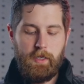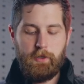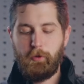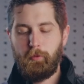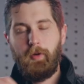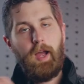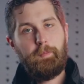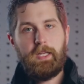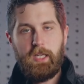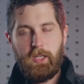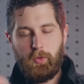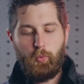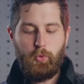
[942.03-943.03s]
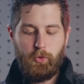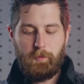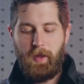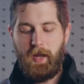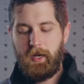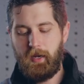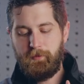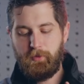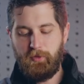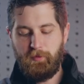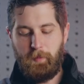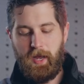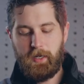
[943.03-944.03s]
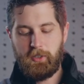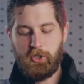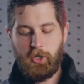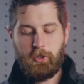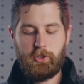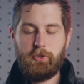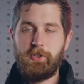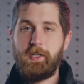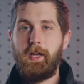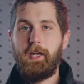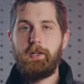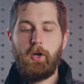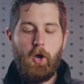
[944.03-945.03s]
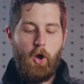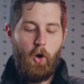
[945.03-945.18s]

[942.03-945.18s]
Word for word: either wrapping in wound pack after you've packed a junctional site,